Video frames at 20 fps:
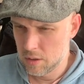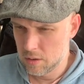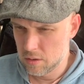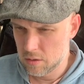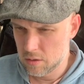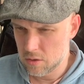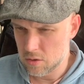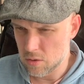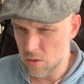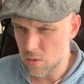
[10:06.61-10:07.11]

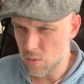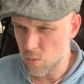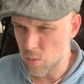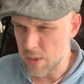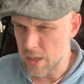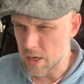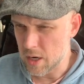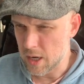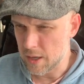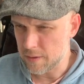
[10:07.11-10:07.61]
So
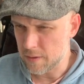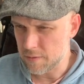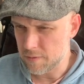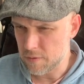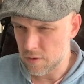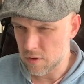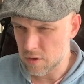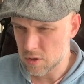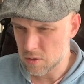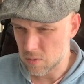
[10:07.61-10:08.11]
we got the
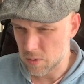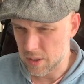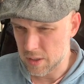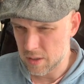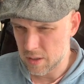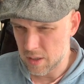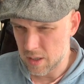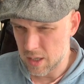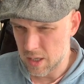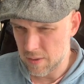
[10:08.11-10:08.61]
first
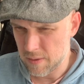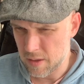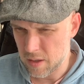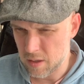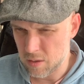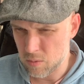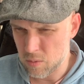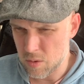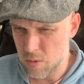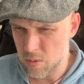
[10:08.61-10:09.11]
one, and
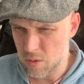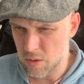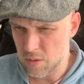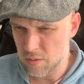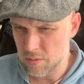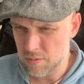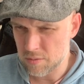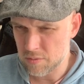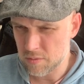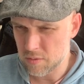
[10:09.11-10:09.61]
then we would
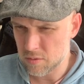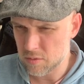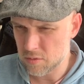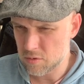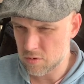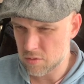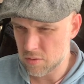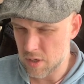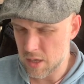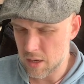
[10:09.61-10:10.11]
have
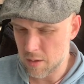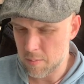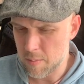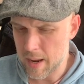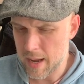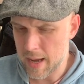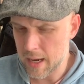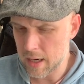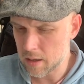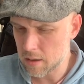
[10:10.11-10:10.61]
traded
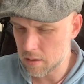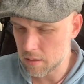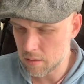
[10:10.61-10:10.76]
back